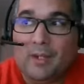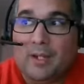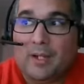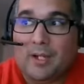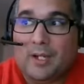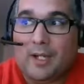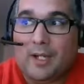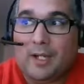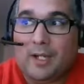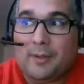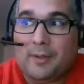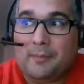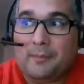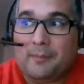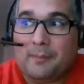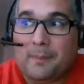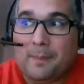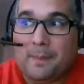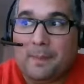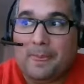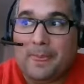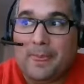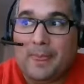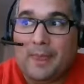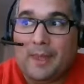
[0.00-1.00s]

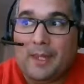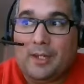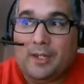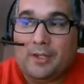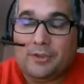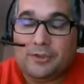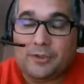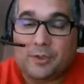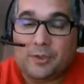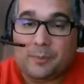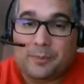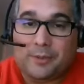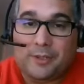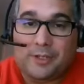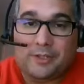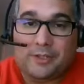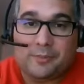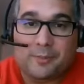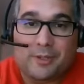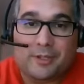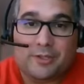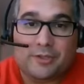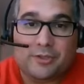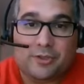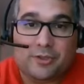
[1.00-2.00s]
Um, so please
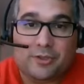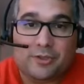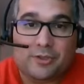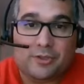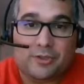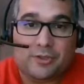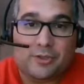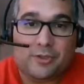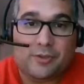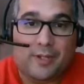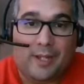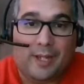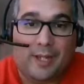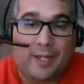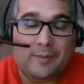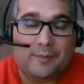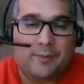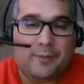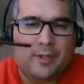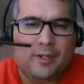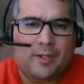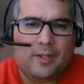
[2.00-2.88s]
make sure you do that.